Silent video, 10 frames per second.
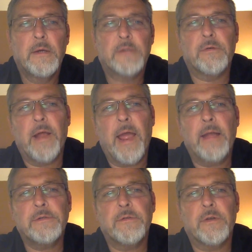So to
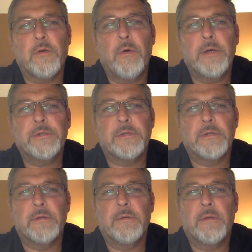answer the
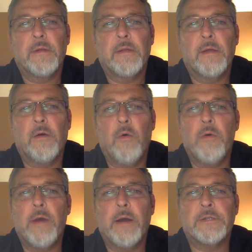question, the
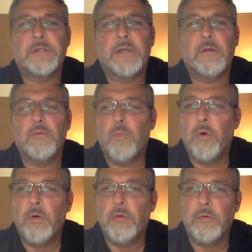ordinary settled
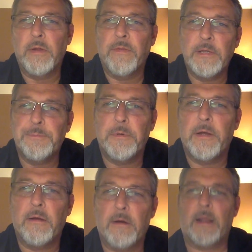world, in this
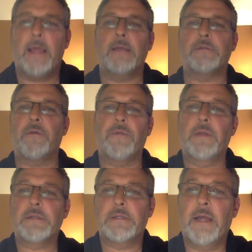particular case on
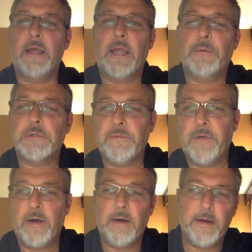this day, it was a
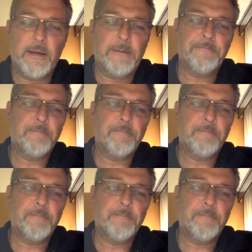very